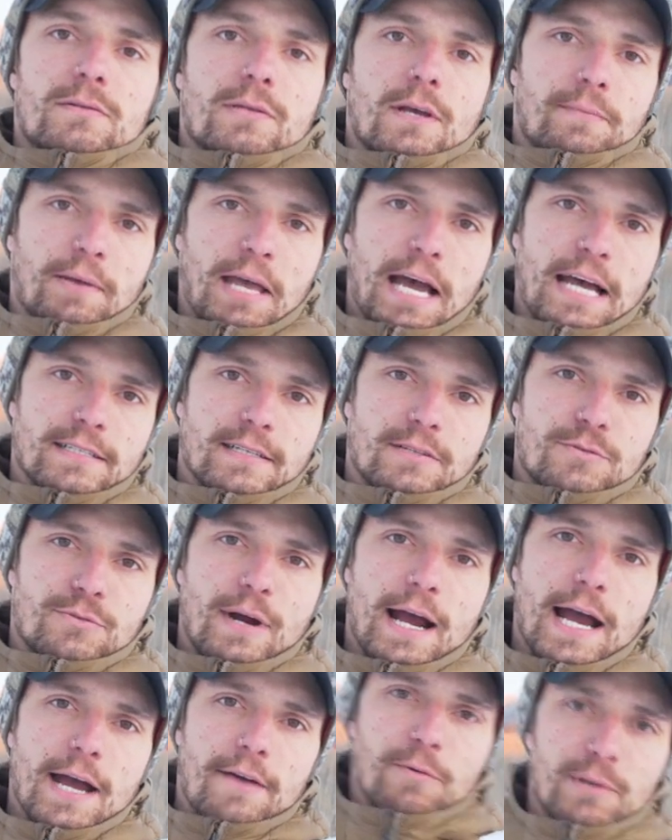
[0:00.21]
What's up guys, it's
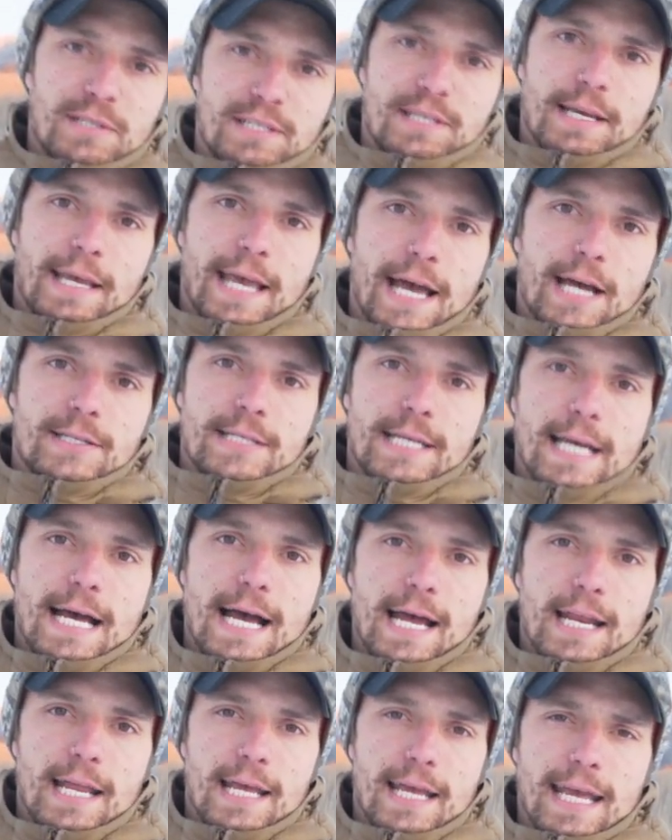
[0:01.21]
Ryan with Seek
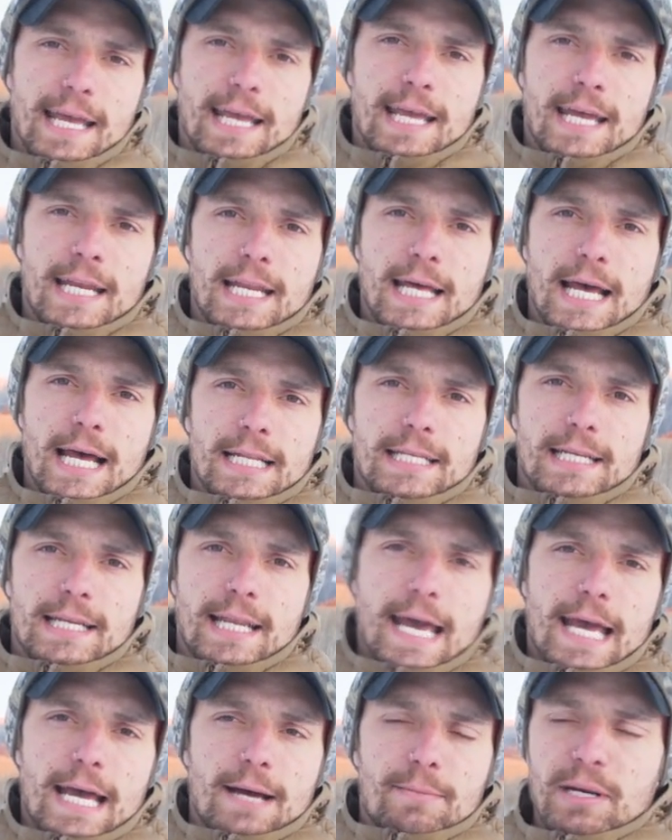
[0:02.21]
Outside and uh,
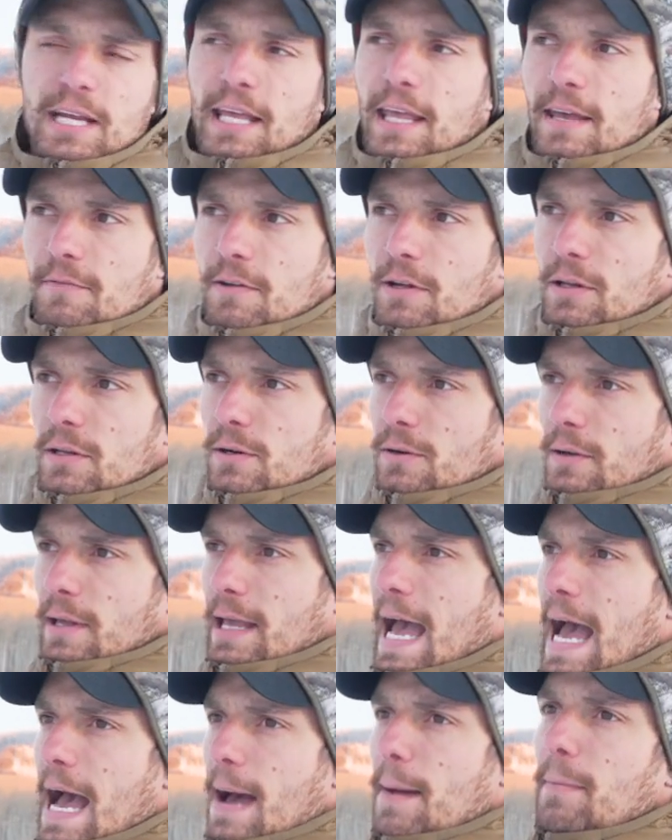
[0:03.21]
today I'm going to give you a little
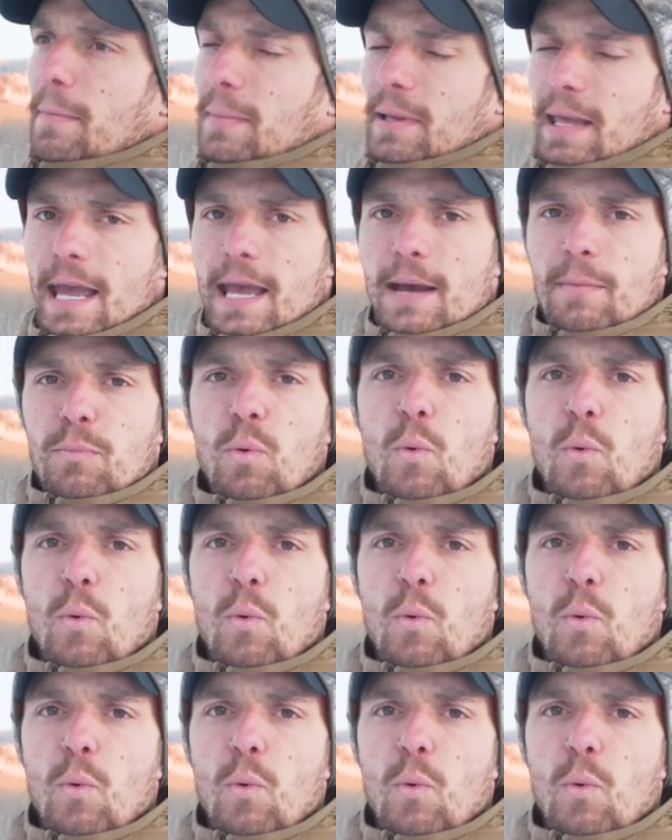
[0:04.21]
cap, camp